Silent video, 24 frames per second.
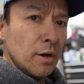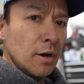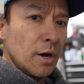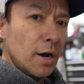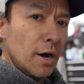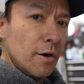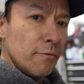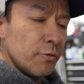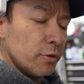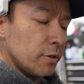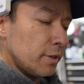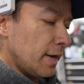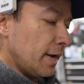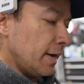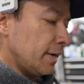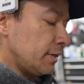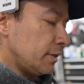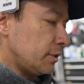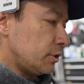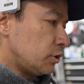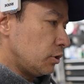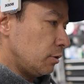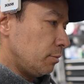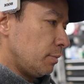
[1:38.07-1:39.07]
off the line,
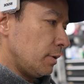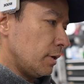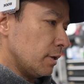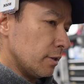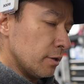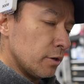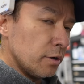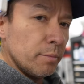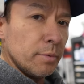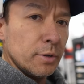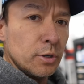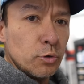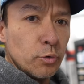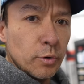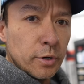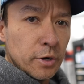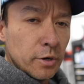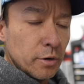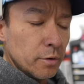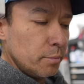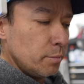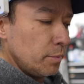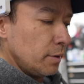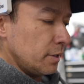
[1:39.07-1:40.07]
it should be a little bit
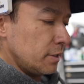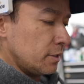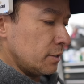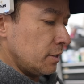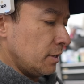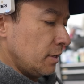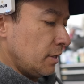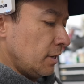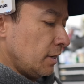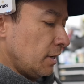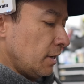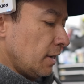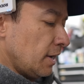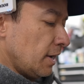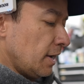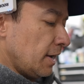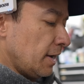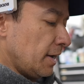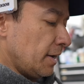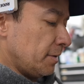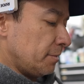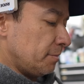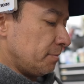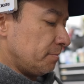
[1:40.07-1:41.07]
quicker, but
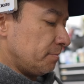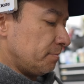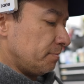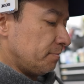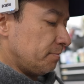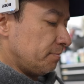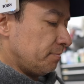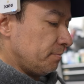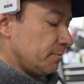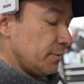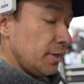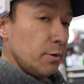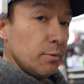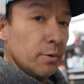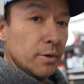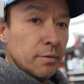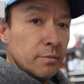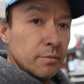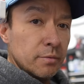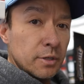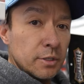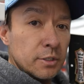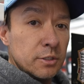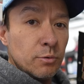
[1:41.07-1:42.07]
anyway,
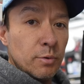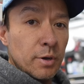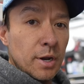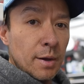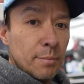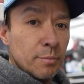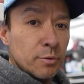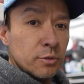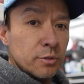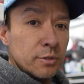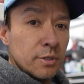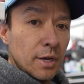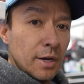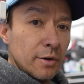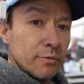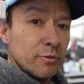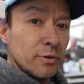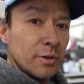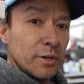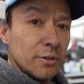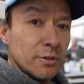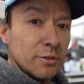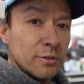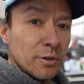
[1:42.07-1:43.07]
let's see what happens after
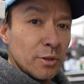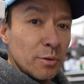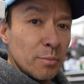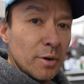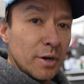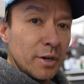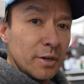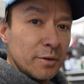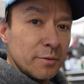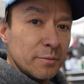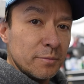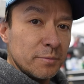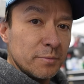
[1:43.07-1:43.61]
I get this on the bike.